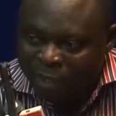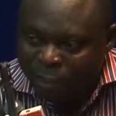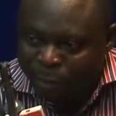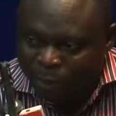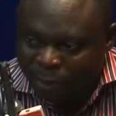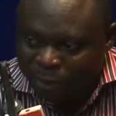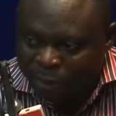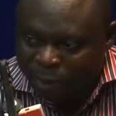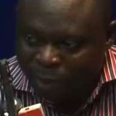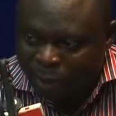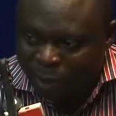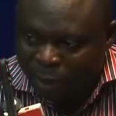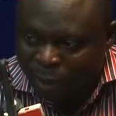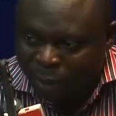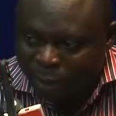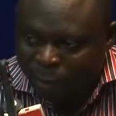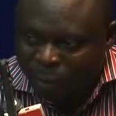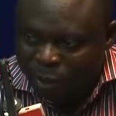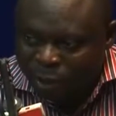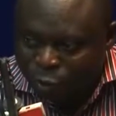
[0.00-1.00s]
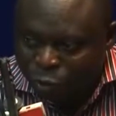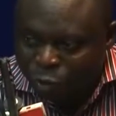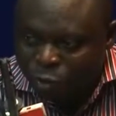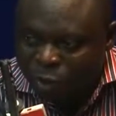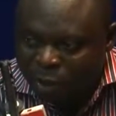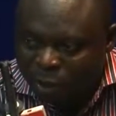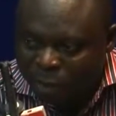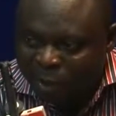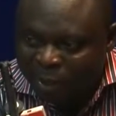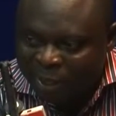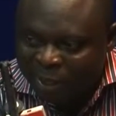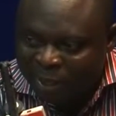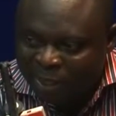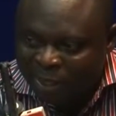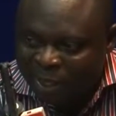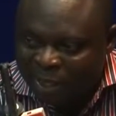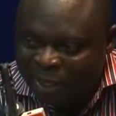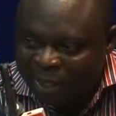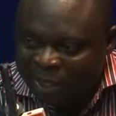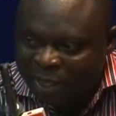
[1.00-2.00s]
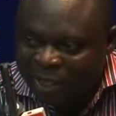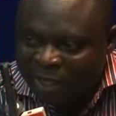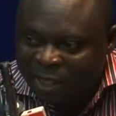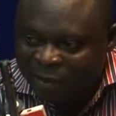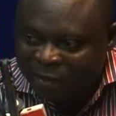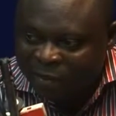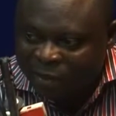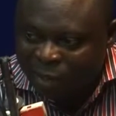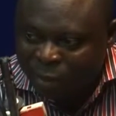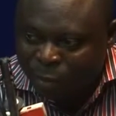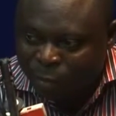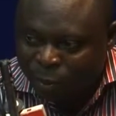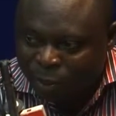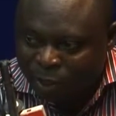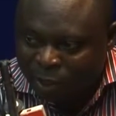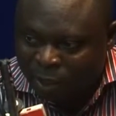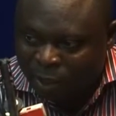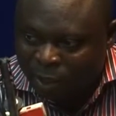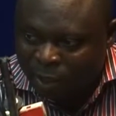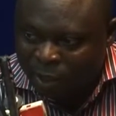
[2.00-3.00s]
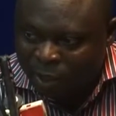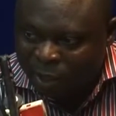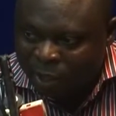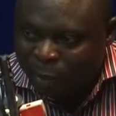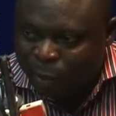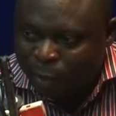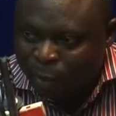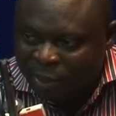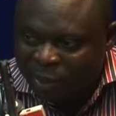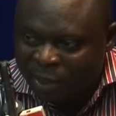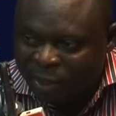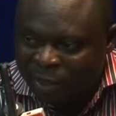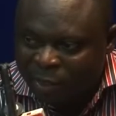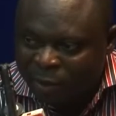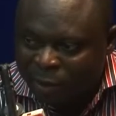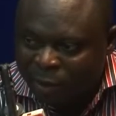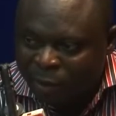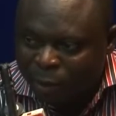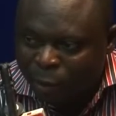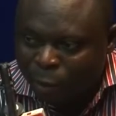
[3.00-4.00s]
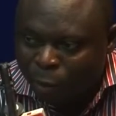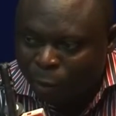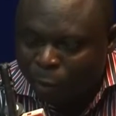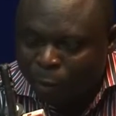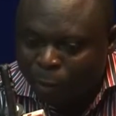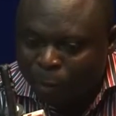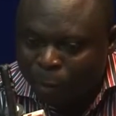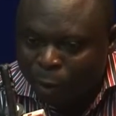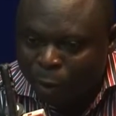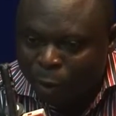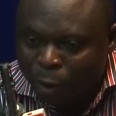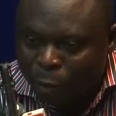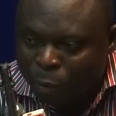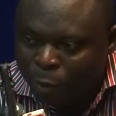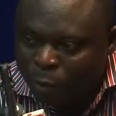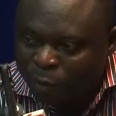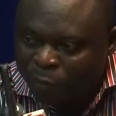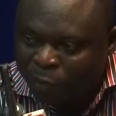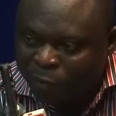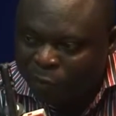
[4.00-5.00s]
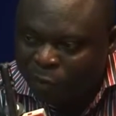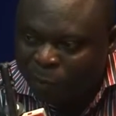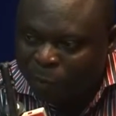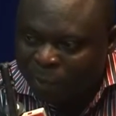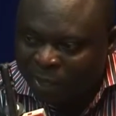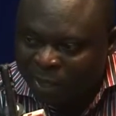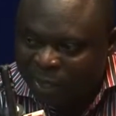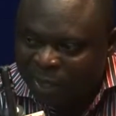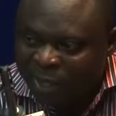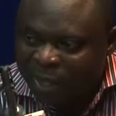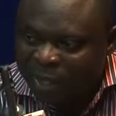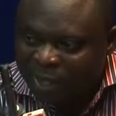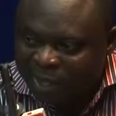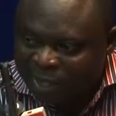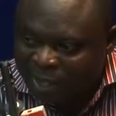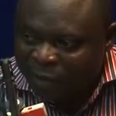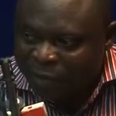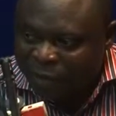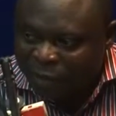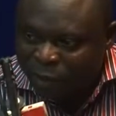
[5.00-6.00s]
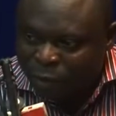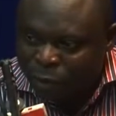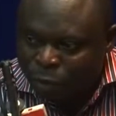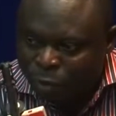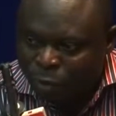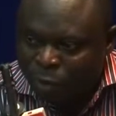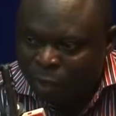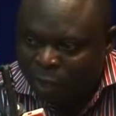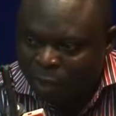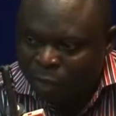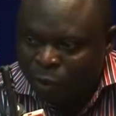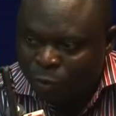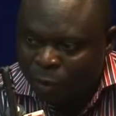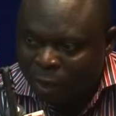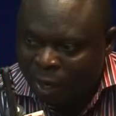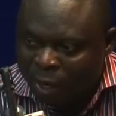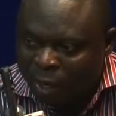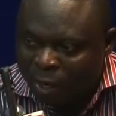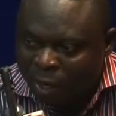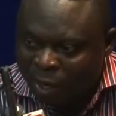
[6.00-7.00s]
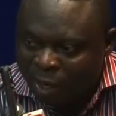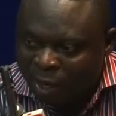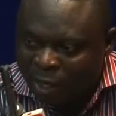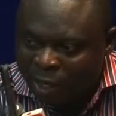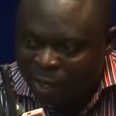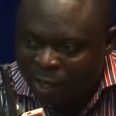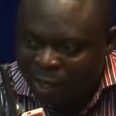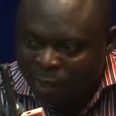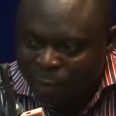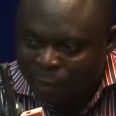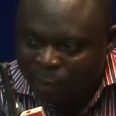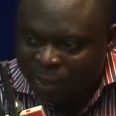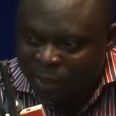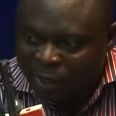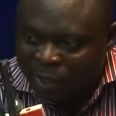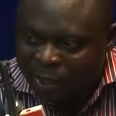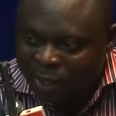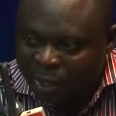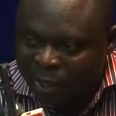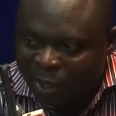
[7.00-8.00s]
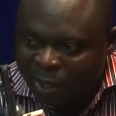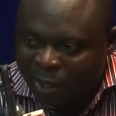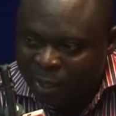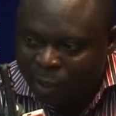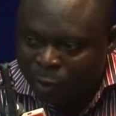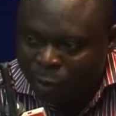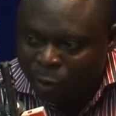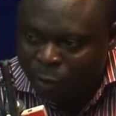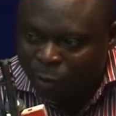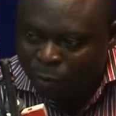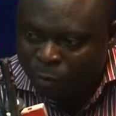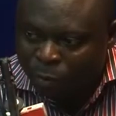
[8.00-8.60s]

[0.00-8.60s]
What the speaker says: the budget. But the truth of the matter is that it's a deficit budget, a budget of almost 50% deficit to the actual expected income.